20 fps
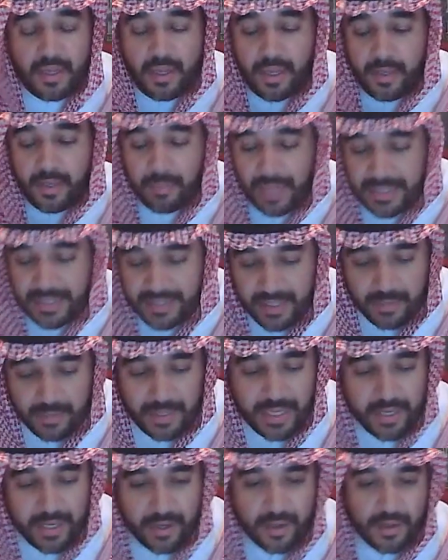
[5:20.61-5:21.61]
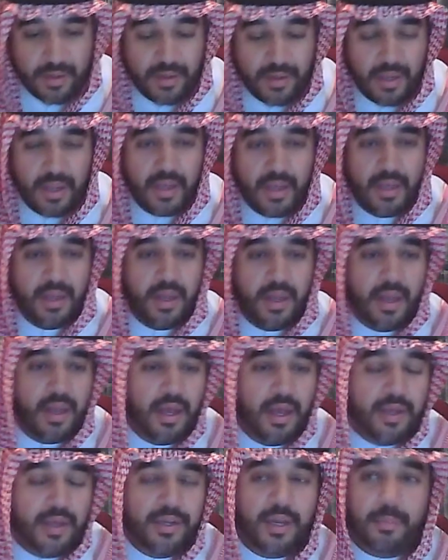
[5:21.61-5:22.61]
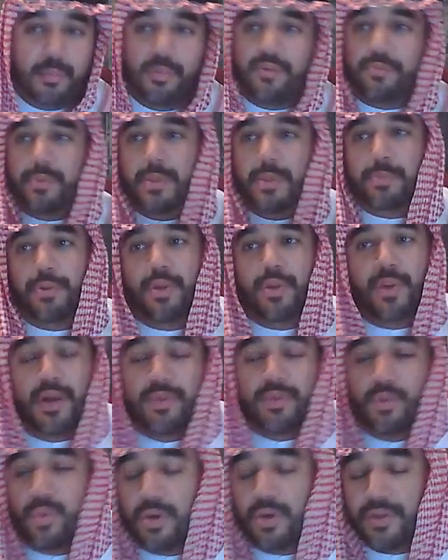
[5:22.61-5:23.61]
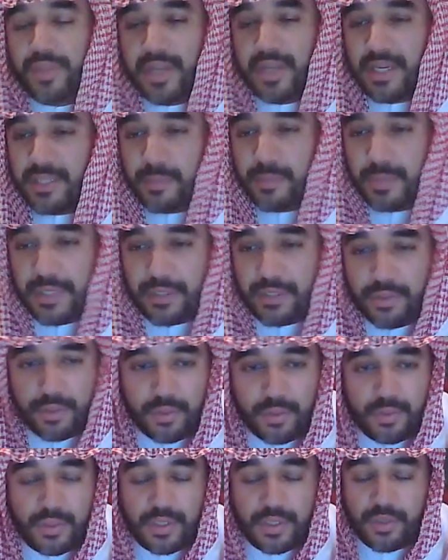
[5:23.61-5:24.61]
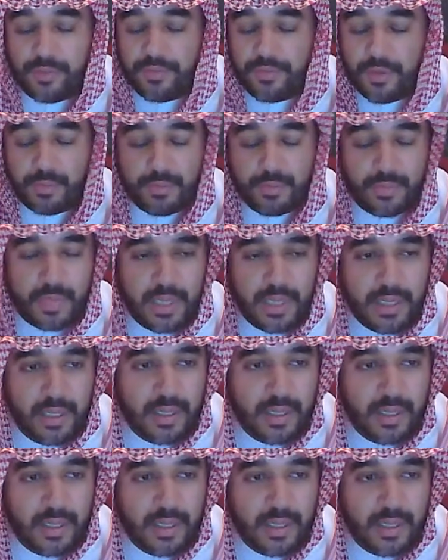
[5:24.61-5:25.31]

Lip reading: My team here, a number of people around the world that I speak to, from